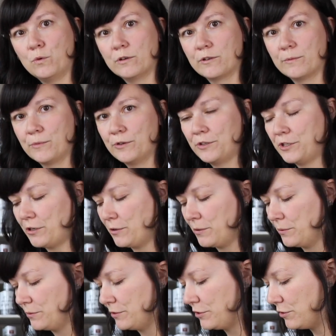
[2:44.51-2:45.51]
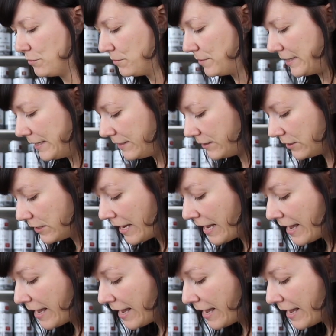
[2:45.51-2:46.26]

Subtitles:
warmer tone to it.